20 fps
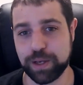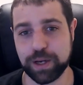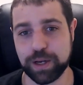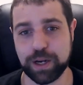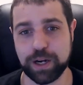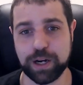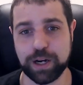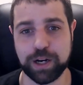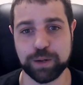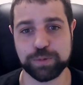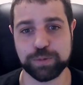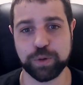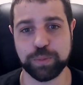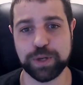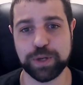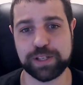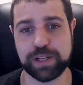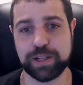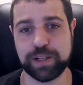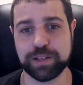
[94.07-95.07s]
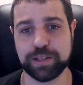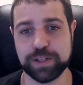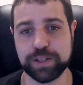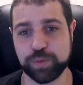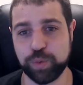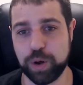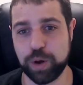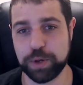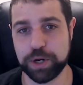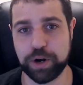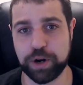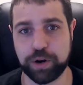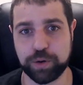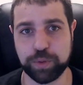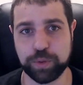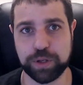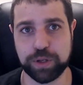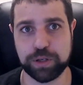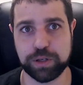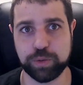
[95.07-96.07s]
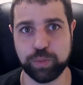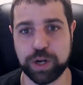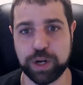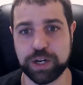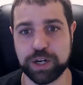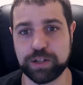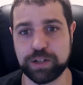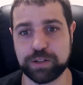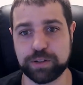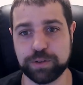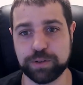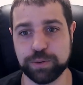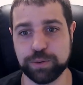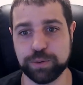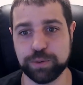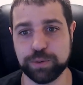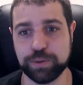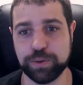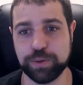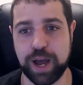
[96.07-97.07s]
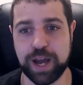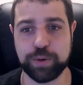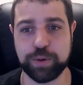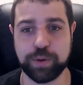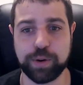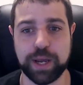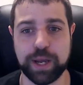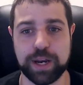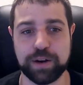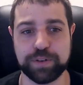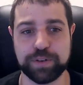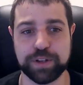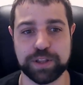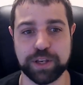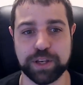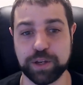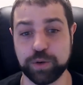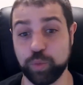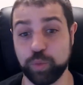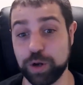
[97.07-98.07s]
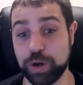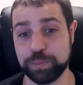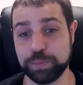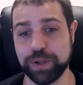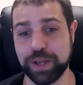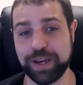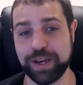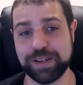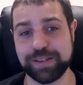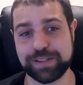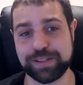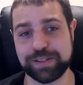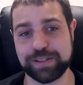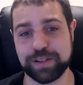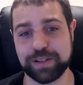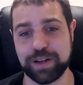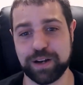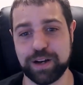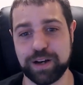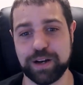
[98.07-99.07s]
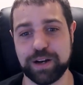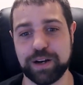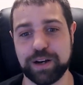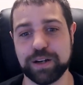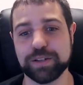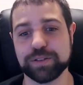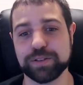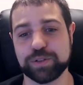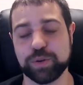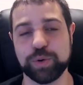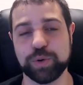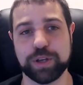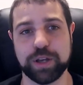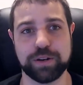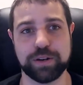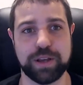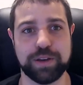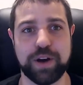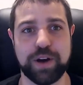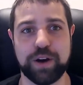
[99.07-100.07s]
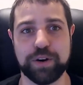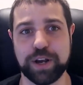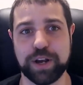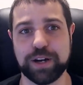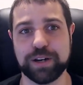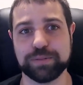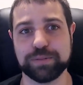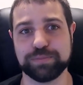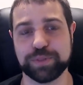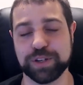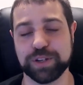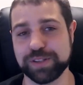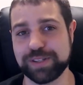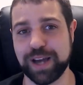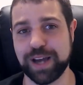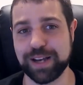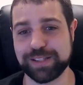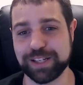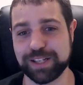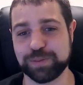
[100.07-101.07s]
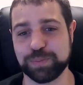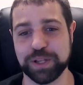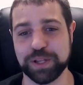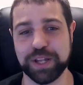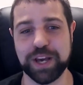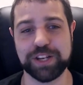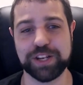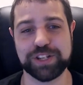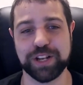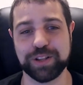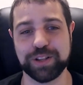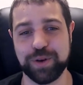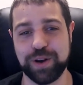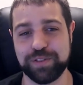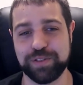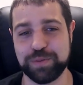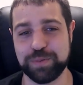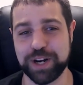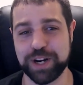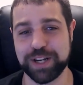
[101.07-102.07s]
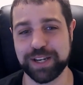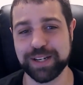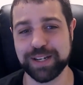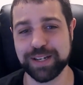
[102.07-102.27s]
So basically in this webinar, we wanted to aggregate everything in one place so we can give out a concise explanation to everybody